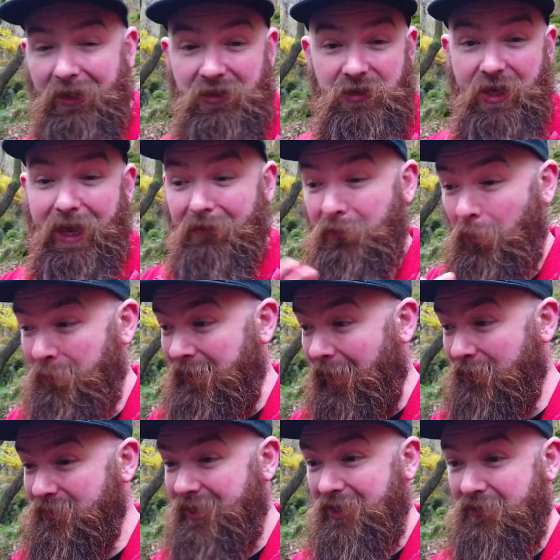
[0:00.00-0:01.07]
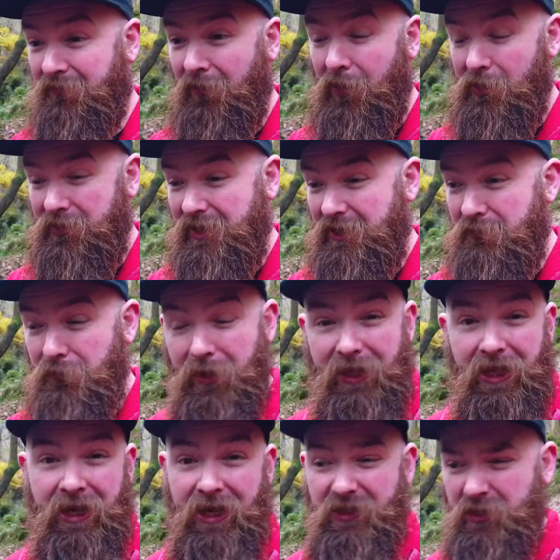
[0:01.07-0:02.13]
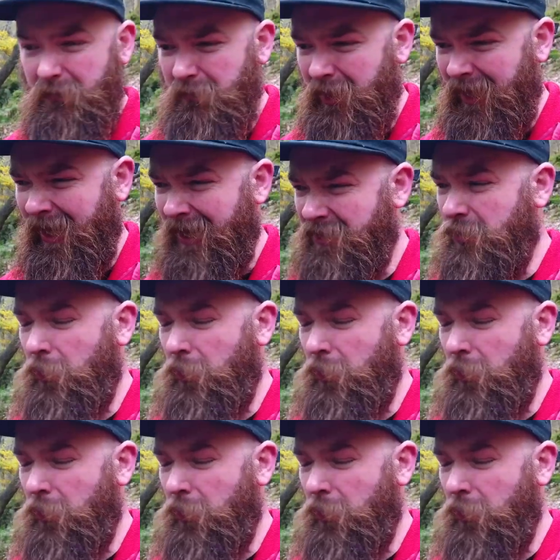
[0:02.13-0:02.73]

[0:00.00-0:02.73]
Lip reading: So yeah, I've come down to these falls, and it's really nice, some really nice